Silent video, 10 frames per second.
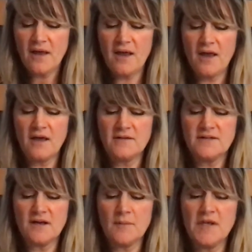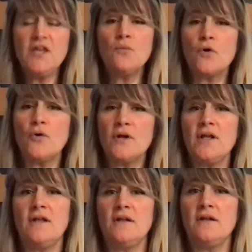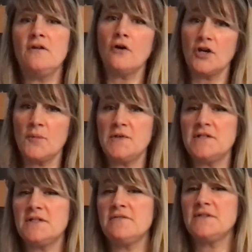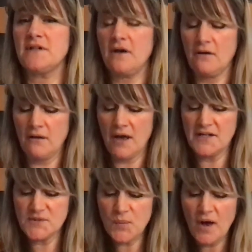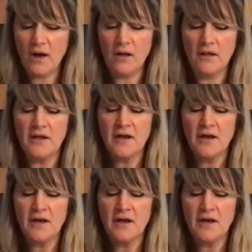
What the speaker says: And he wrote in an argumentative style as well.